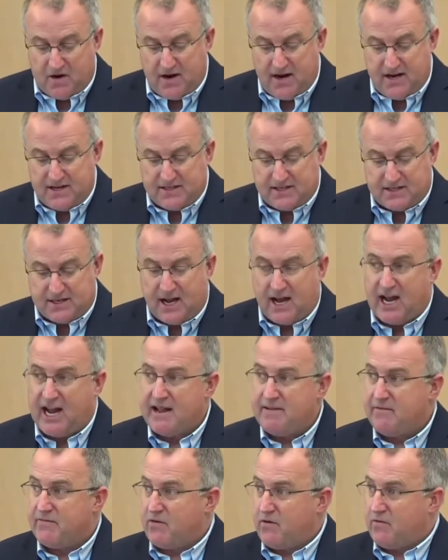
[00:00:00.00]
it is a
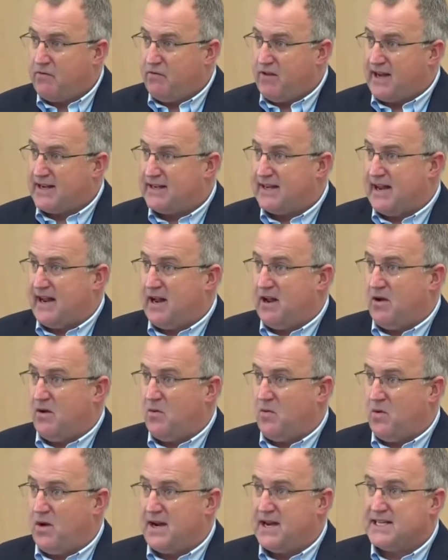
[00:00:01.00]
time of reflecting
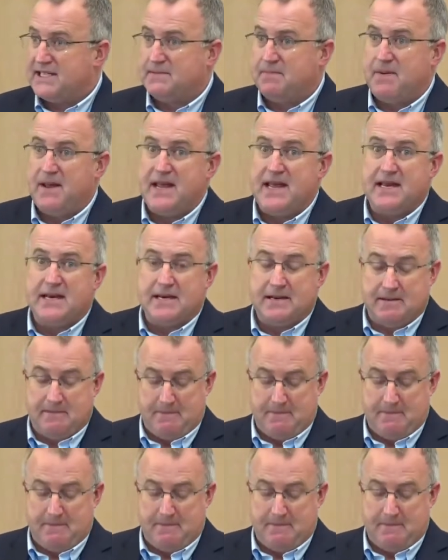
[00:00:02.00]
on what has been.